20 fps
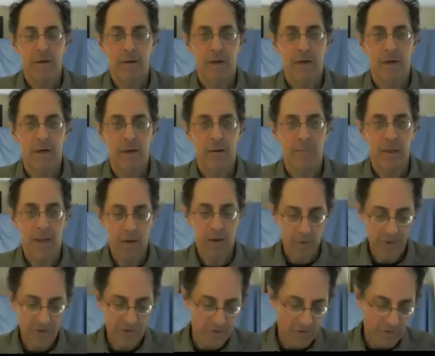And
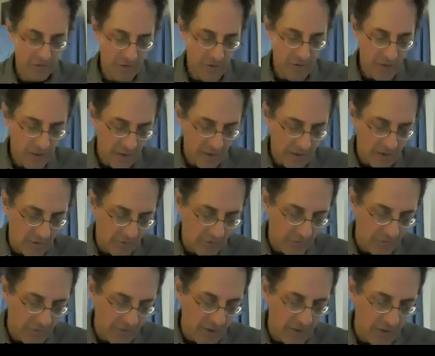what you see in
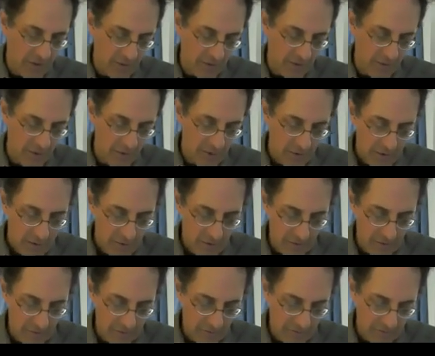this figure
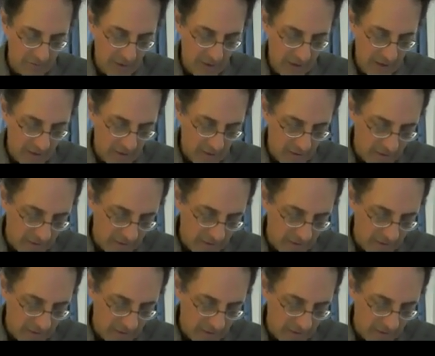is that